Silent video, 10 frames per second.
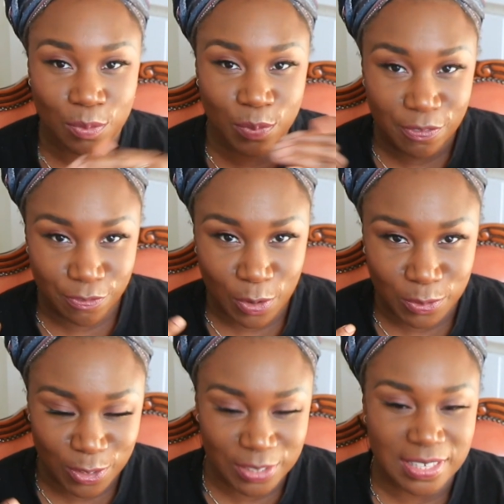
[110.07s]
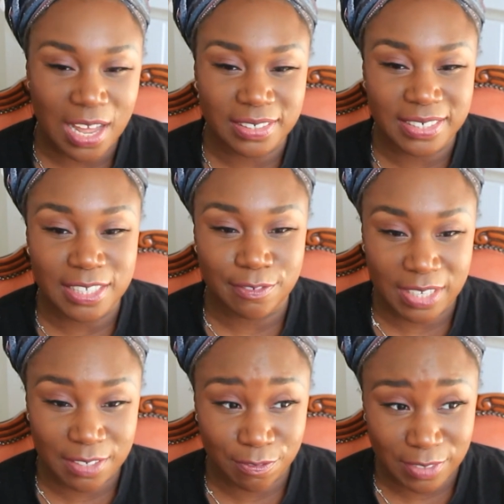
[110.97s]
With faux locks, I'd leave
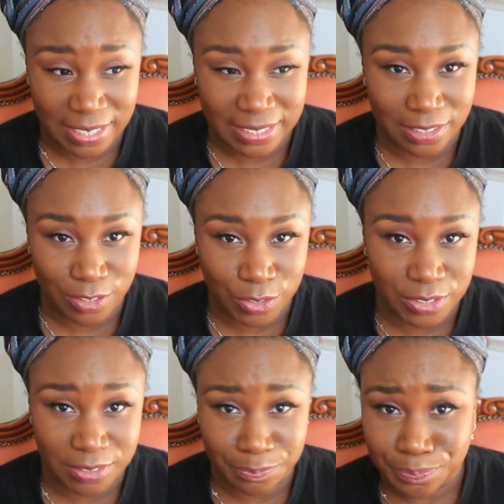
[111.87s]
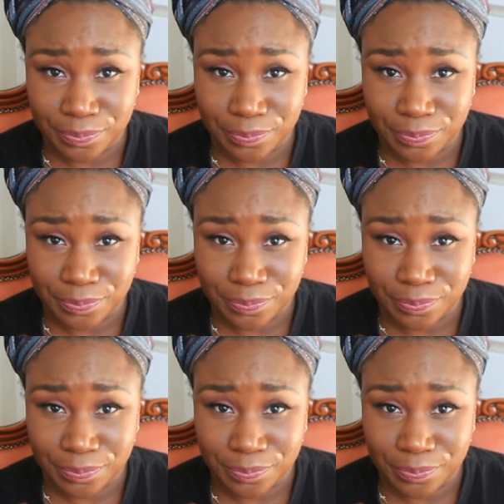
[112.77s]
it in for like a good,